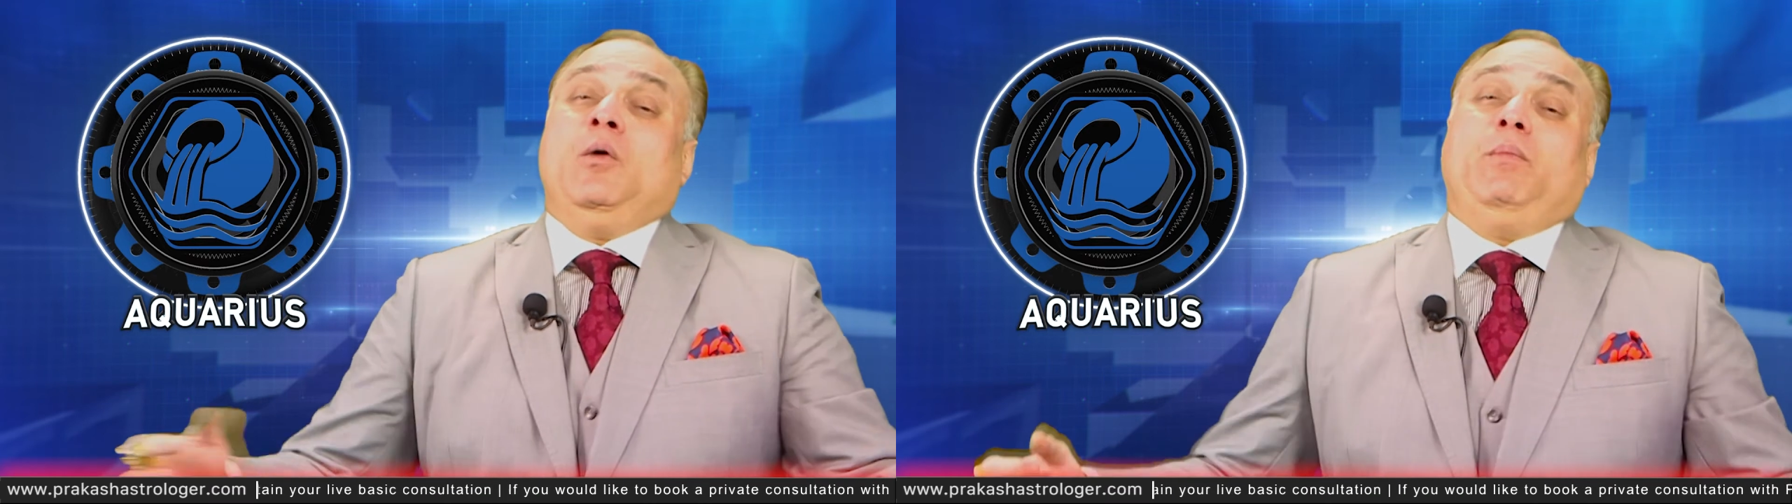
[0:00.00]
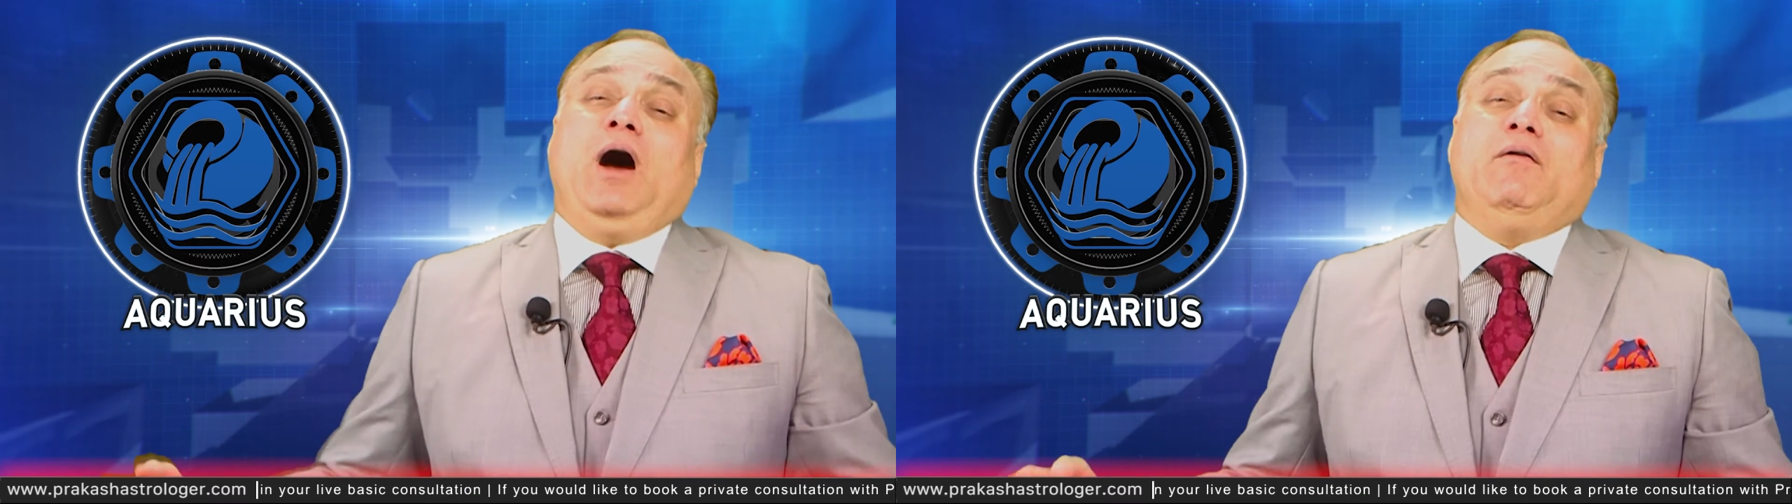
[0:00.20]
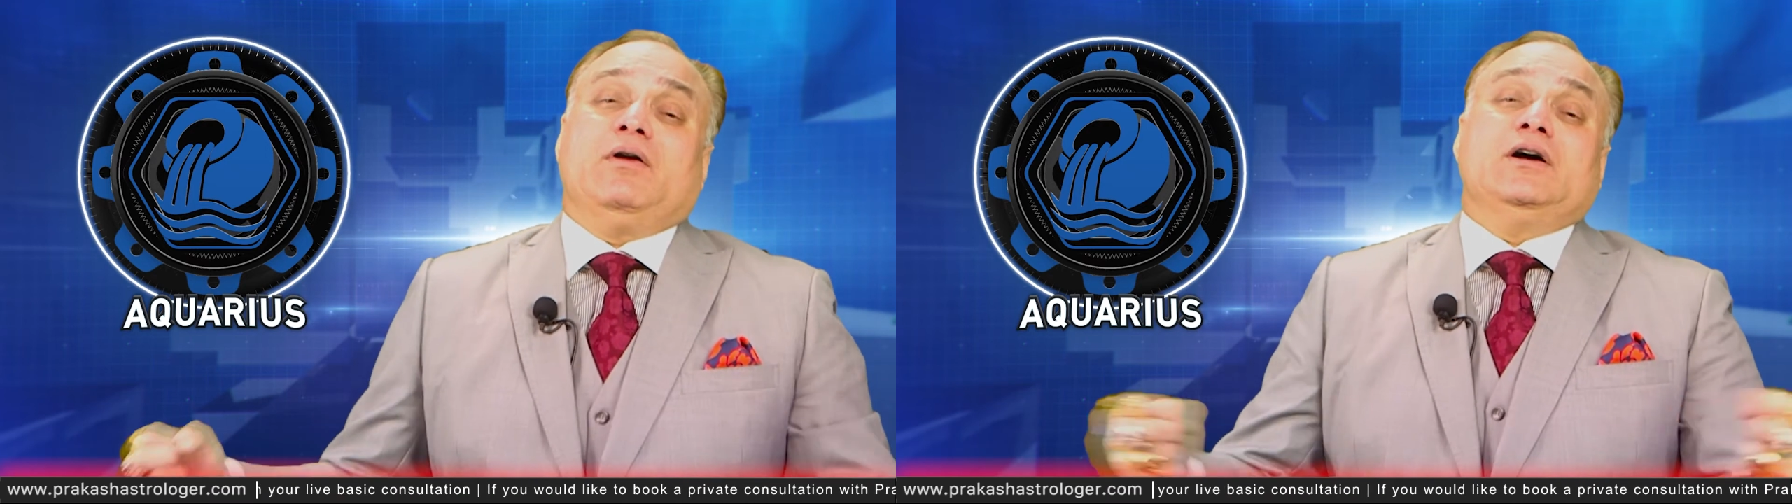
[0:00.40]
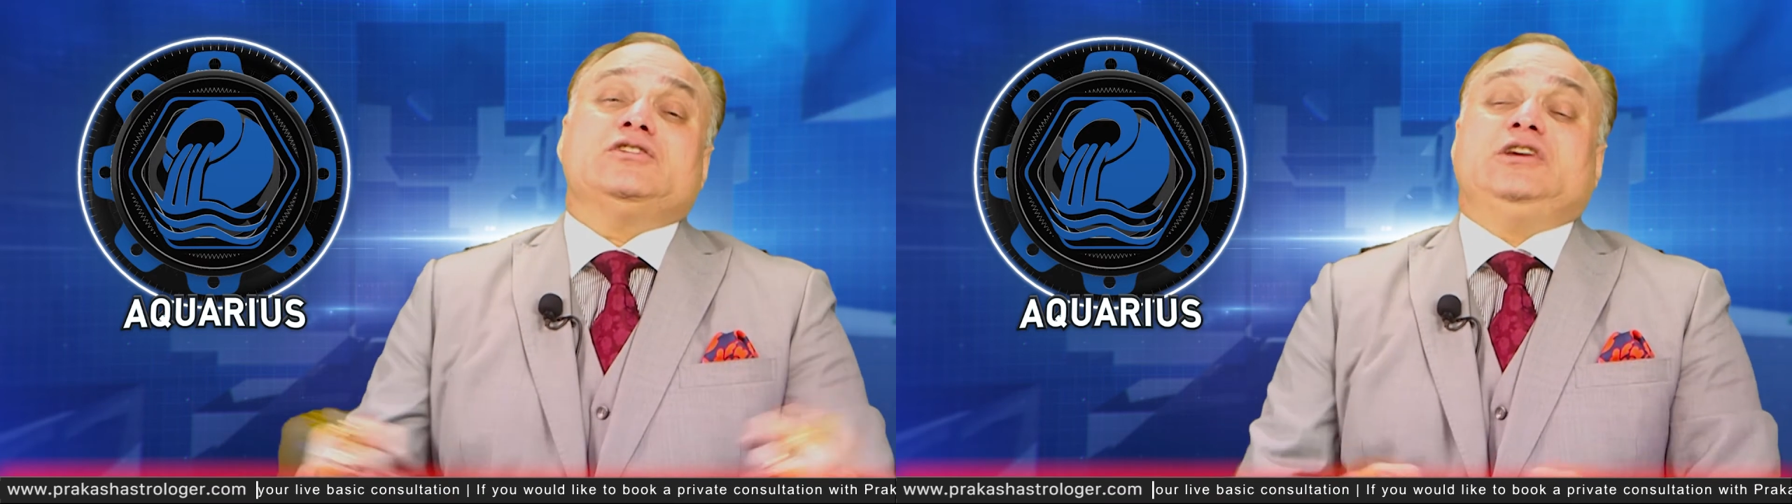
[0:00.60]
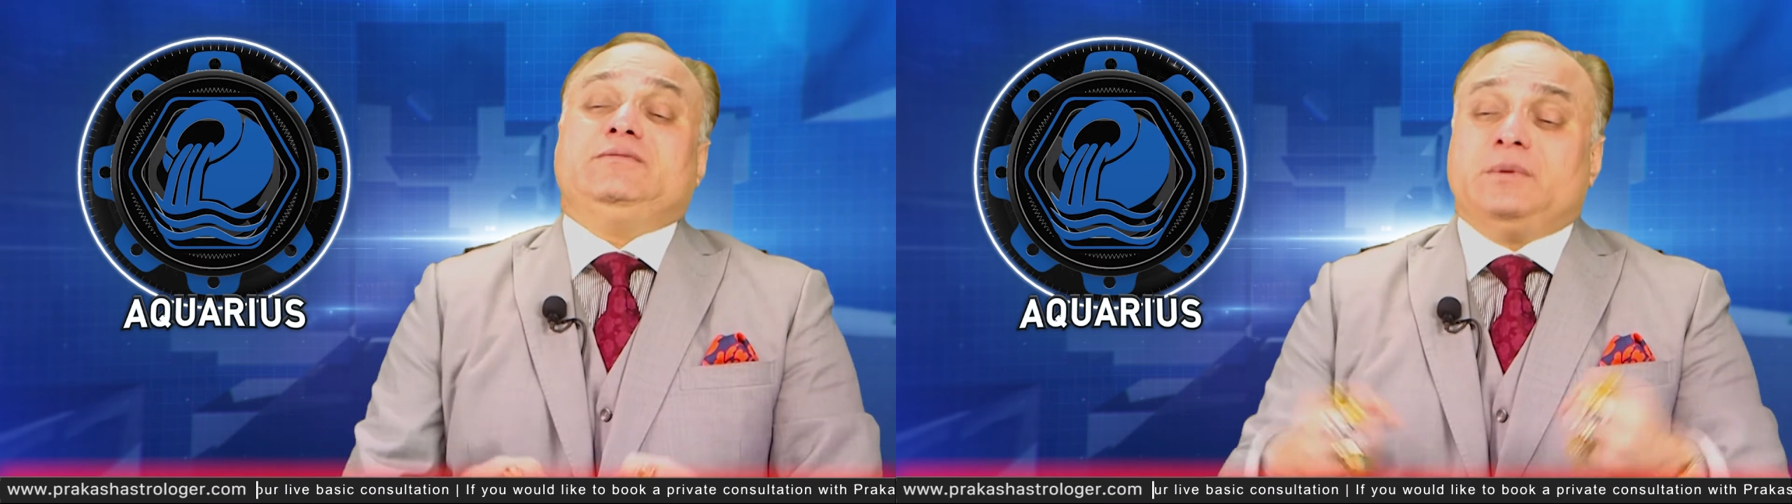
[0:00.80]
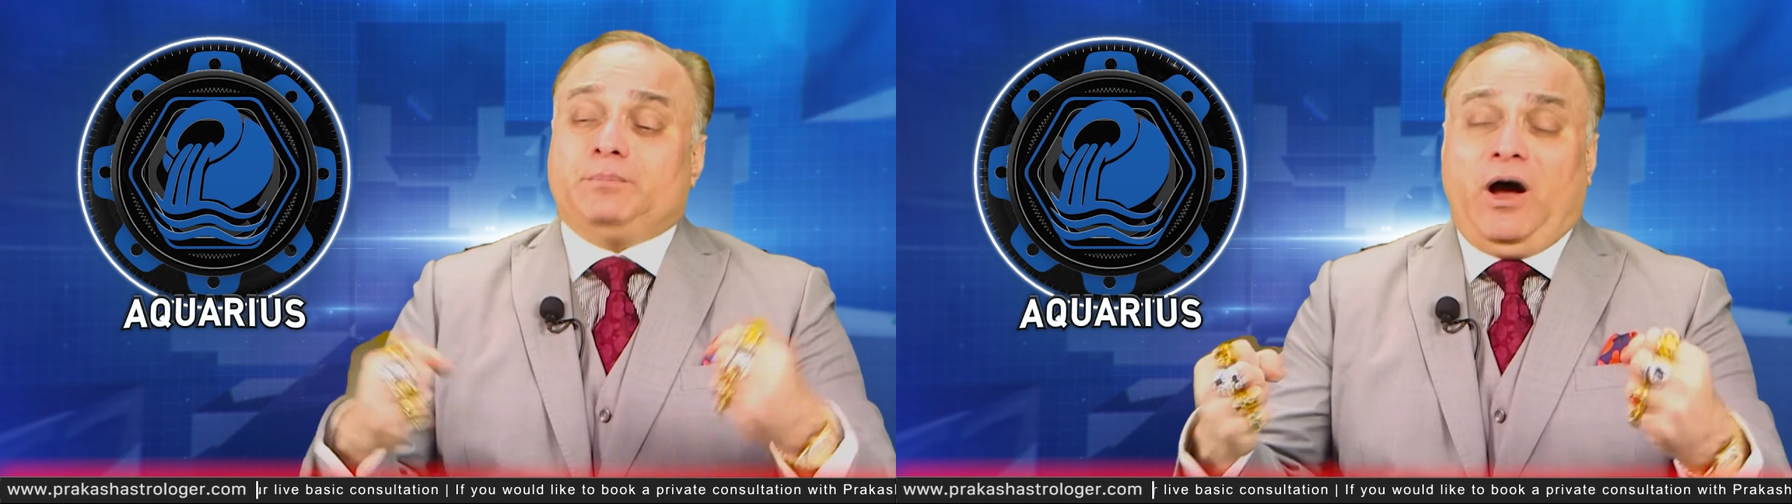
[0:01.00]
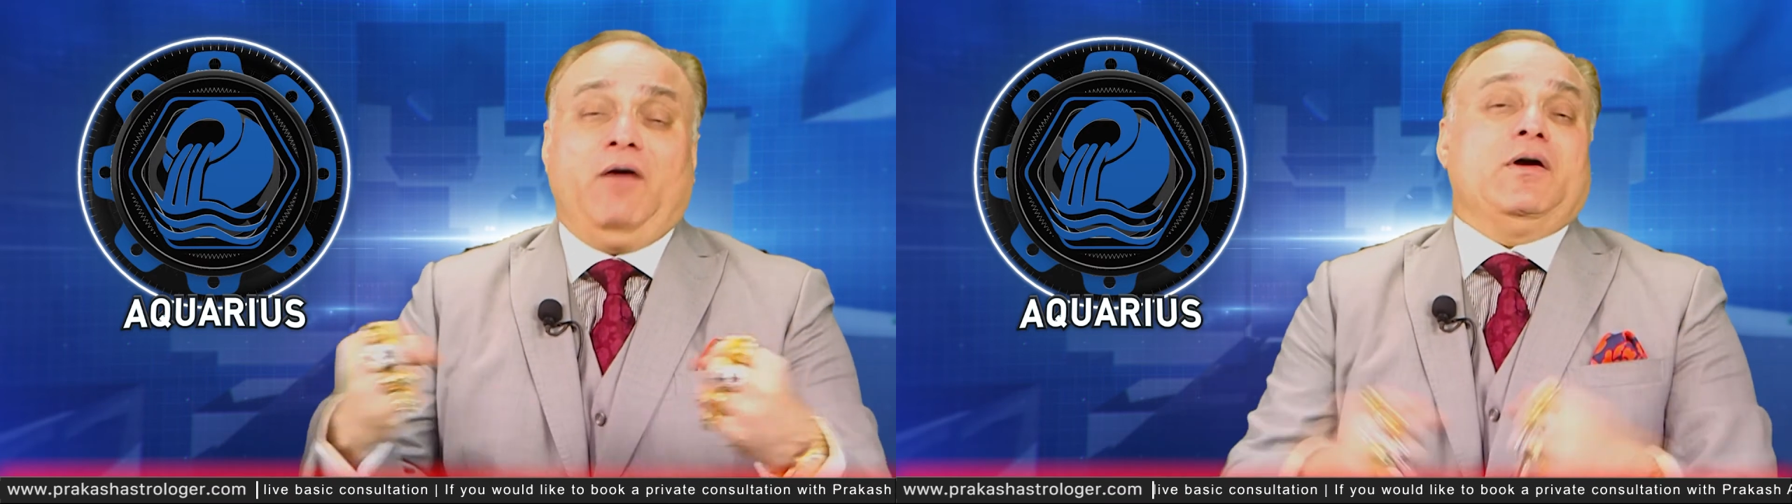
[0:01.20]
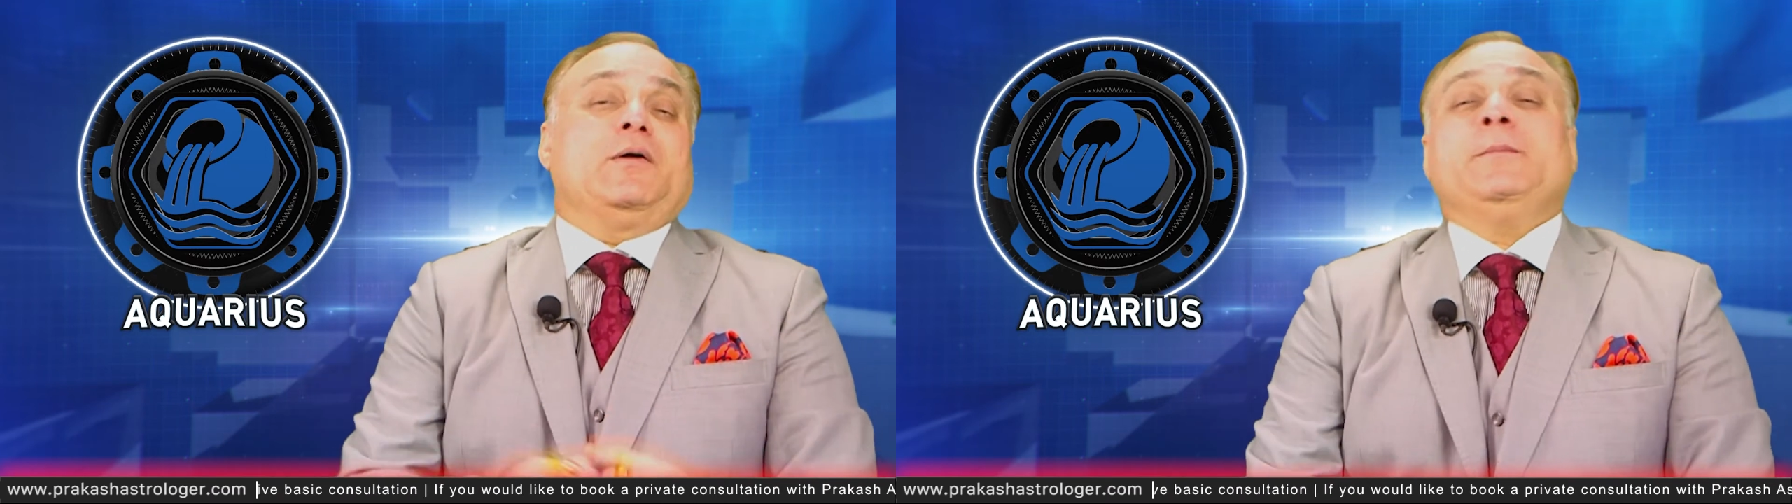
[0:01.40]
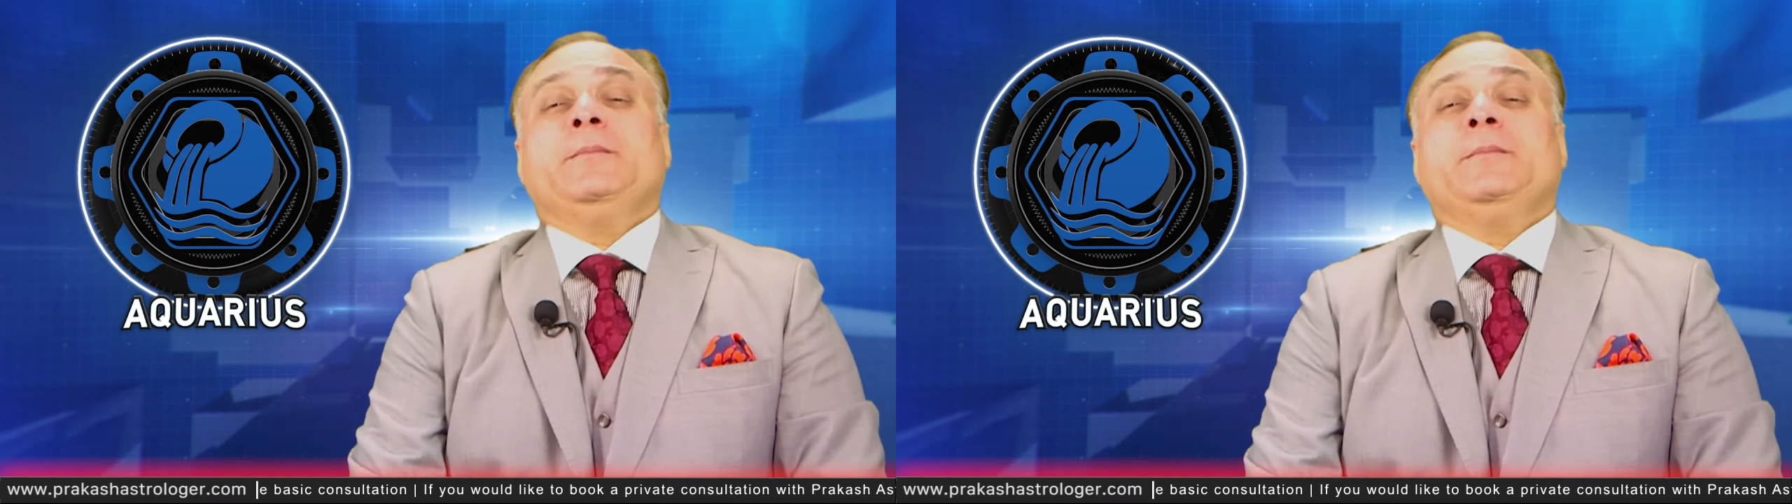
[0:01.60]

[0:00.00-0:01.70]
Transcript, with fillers: the power.